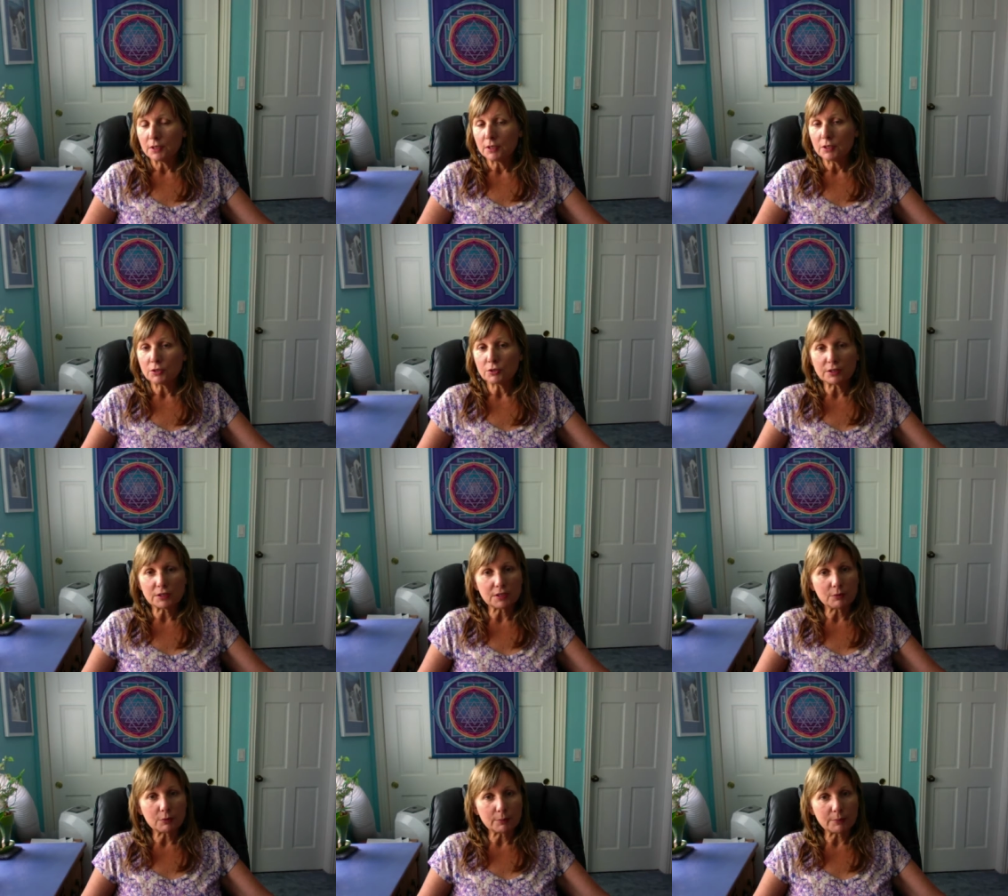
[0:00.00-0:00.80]
you can
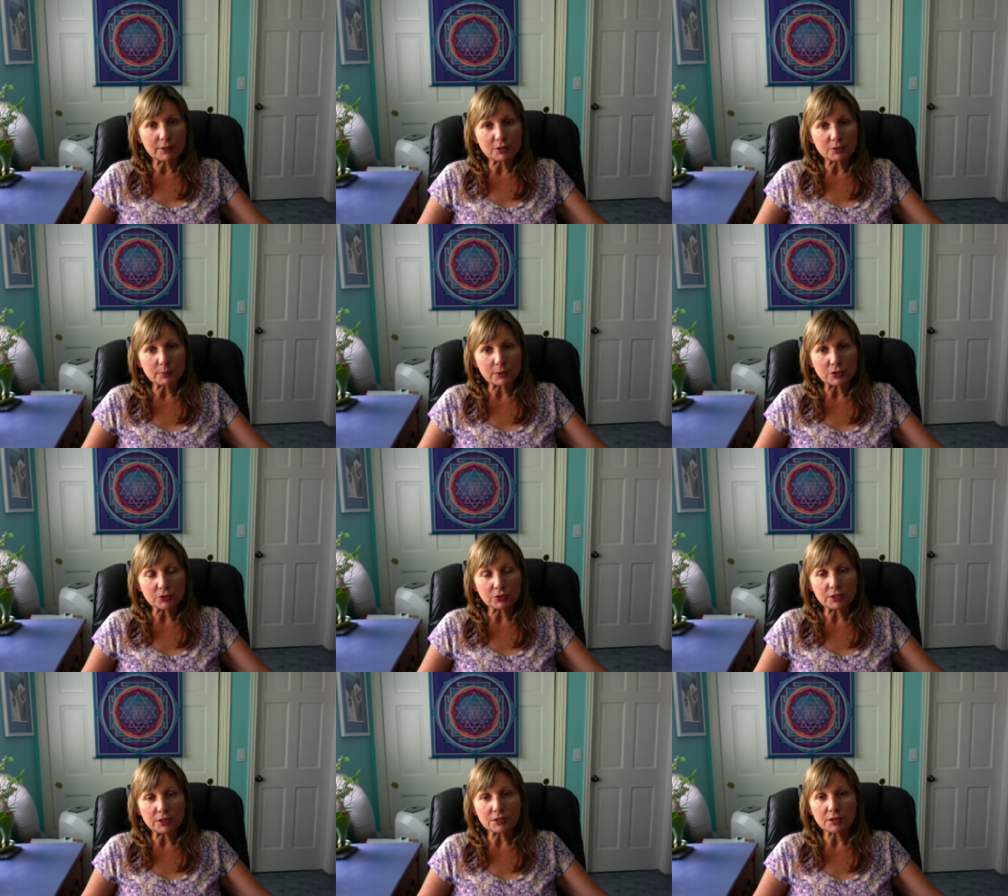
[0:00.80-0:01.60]
see what my
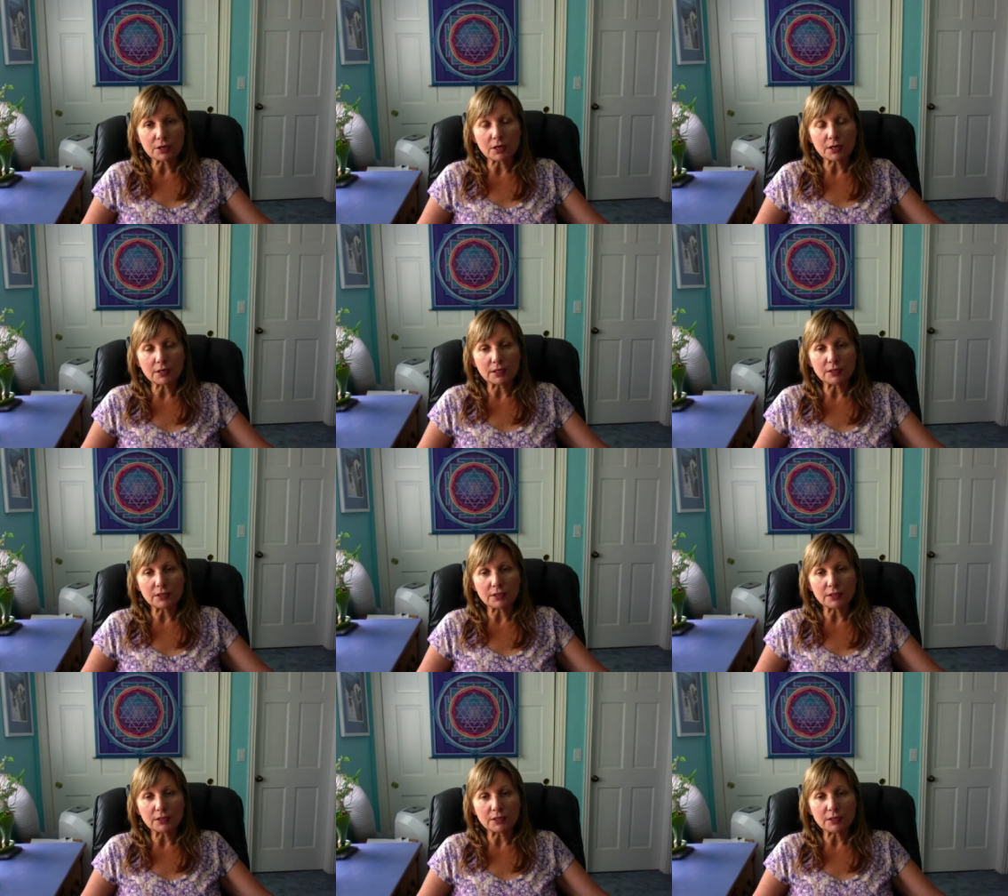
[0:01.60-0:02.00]
specialties are.